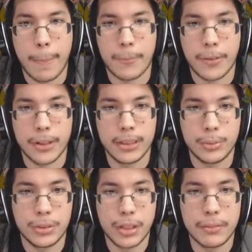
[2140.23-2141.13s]
So at least we
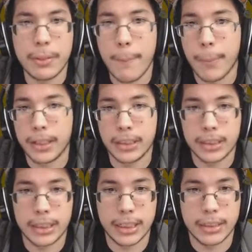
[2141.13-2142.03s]
still have some money, just
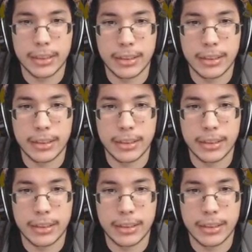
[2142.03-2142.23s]
in case.